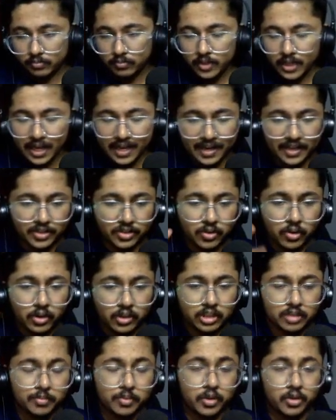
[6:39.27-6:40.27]
and he
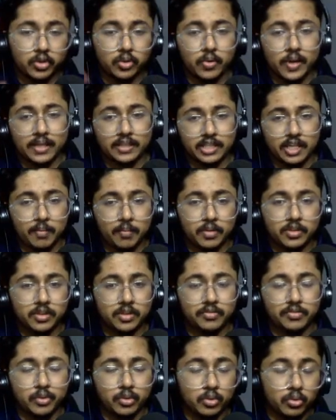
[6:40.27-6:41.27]
talks about two examples
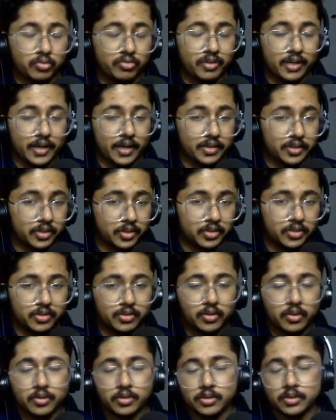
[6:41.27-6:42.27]
of two furniture
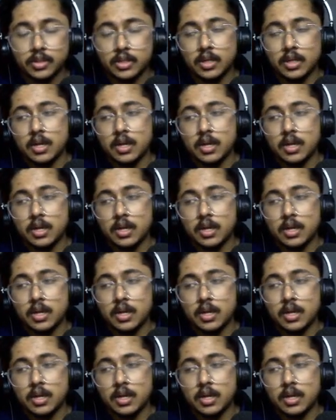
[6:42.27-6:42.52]
stores.